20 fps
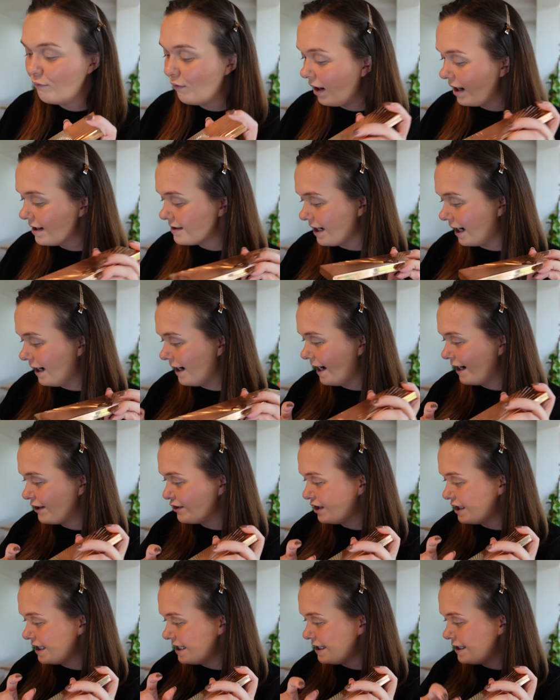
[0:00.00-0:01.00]
fact, I
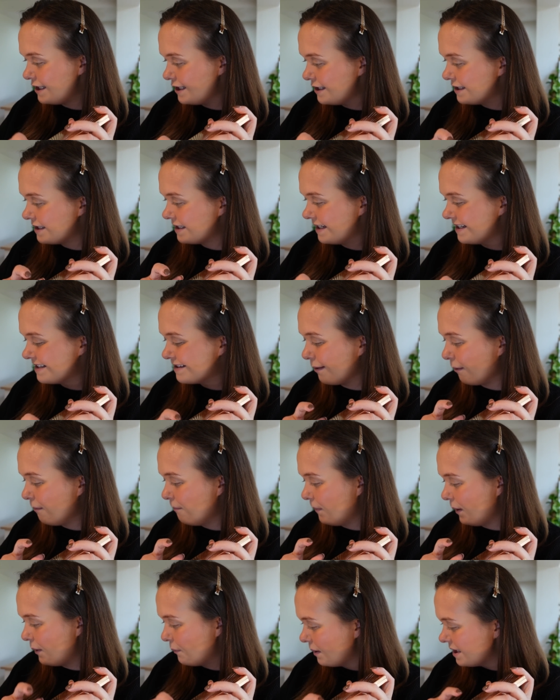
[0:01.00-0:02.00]
actually used this on
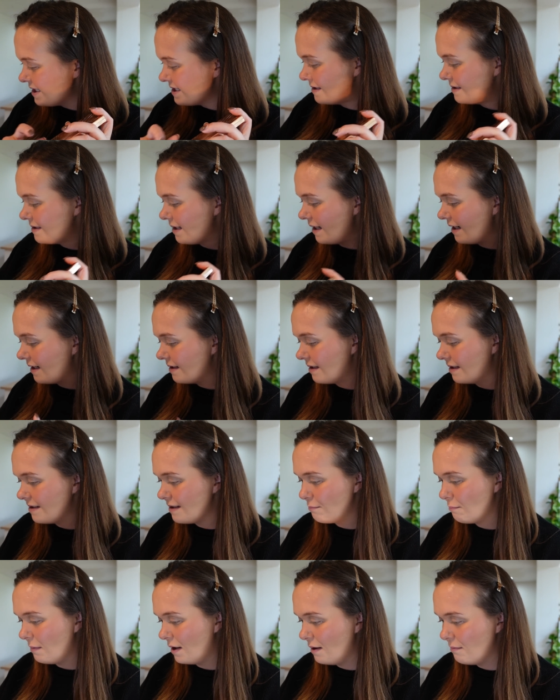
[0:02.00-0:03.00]
my wedding day because I
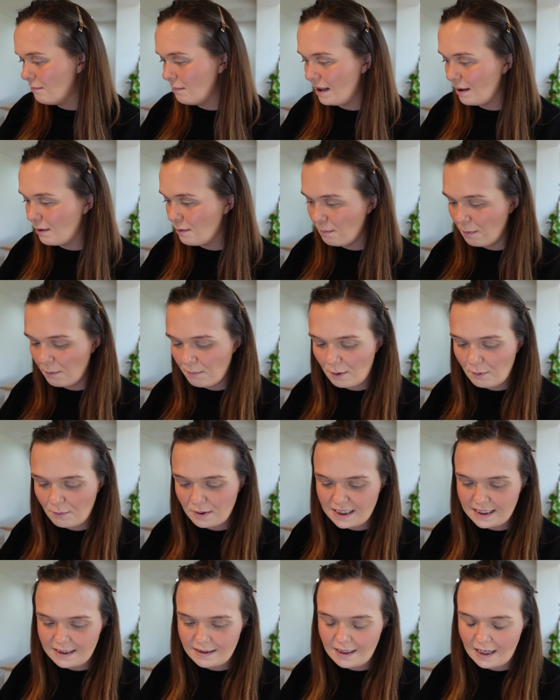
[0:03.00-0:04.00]
did my own makeup on my
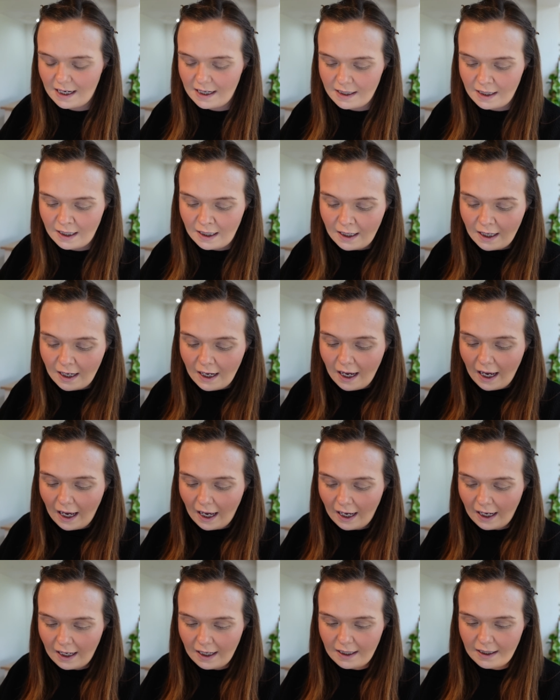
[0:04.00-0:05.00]
wedding day.
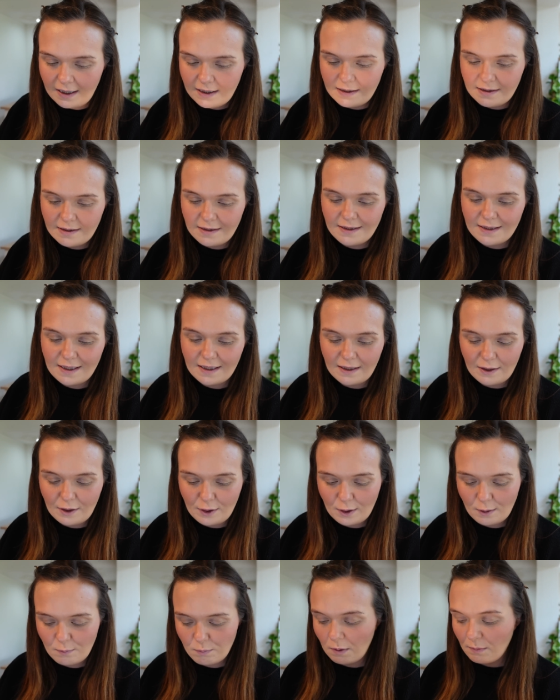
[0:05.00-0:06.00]
And
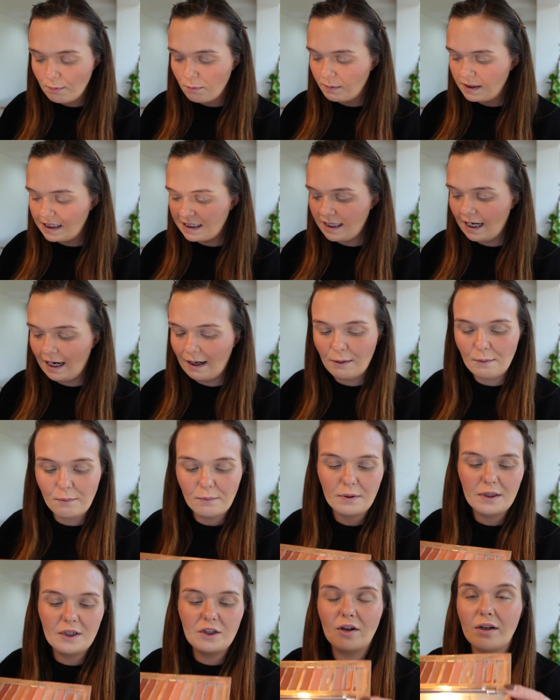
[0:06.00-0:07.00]
you can probably tell
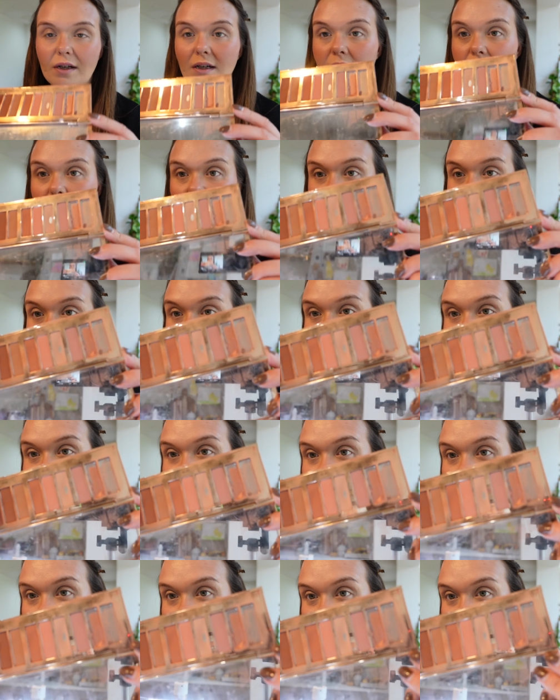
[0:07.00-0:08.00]
which shades
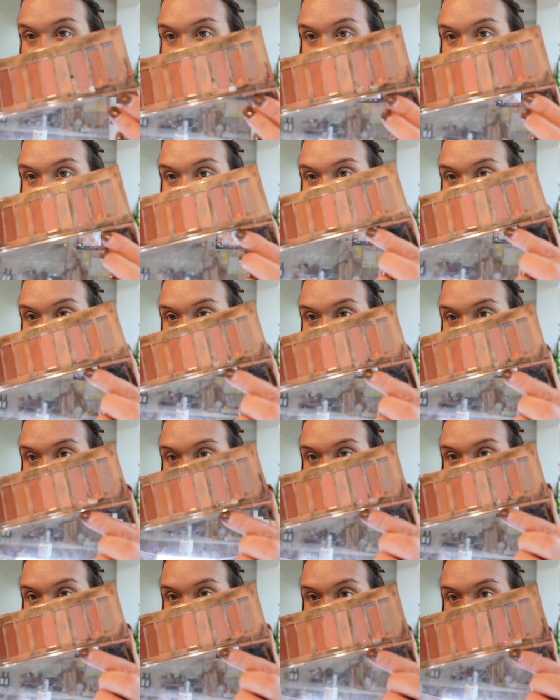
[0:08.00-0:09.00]
I used the most of at the
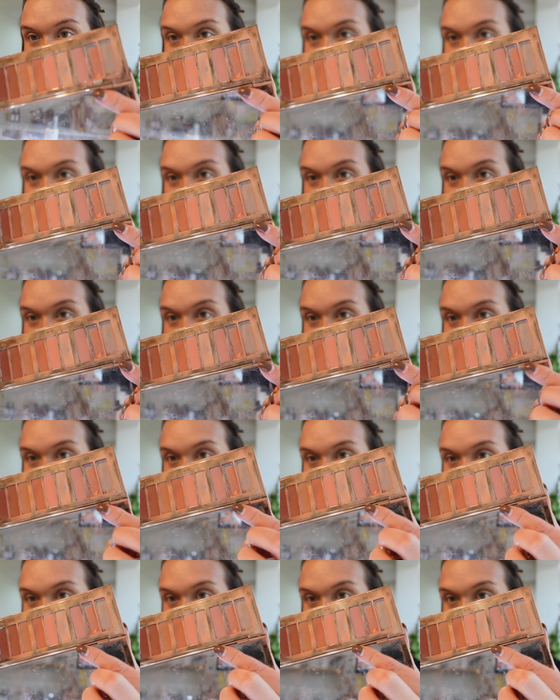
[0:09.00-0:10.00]
time, because it was
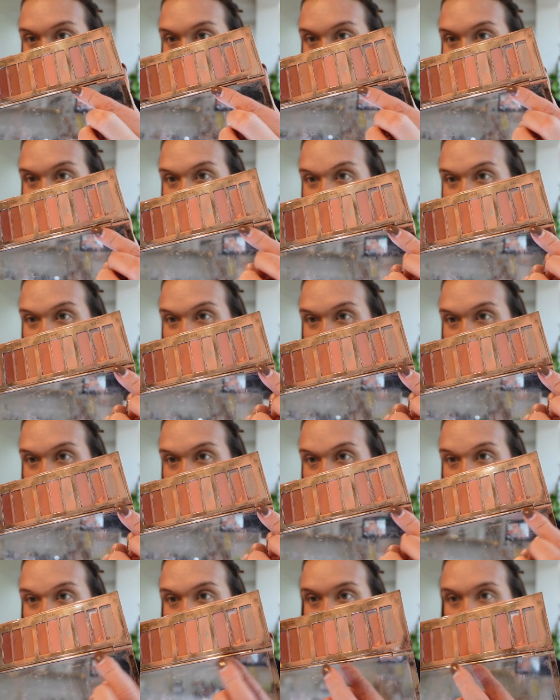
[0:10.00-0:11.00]
these three
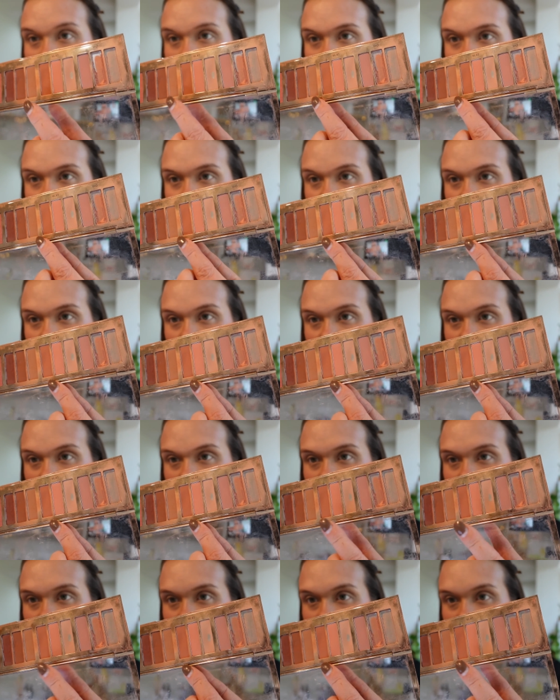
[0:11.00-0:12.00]
here and a touch
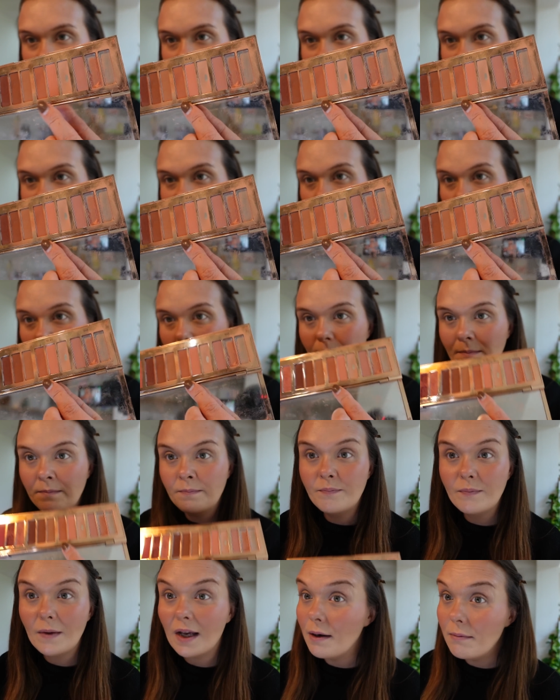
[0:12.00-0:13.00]
of this
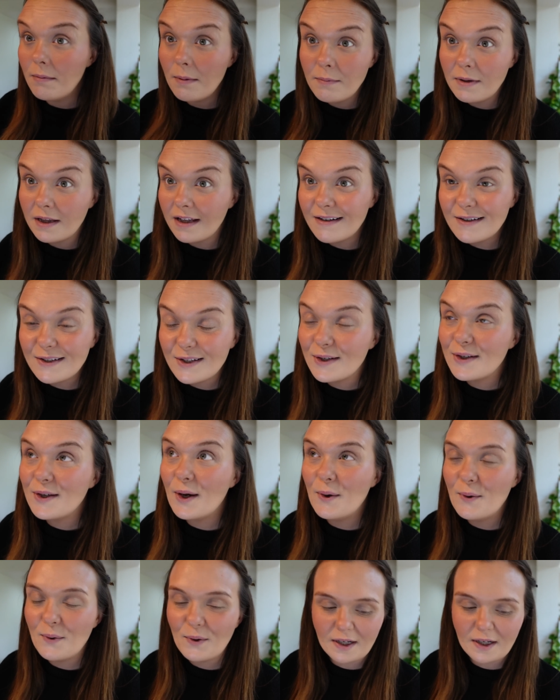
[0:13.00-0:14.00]
one. I remember that so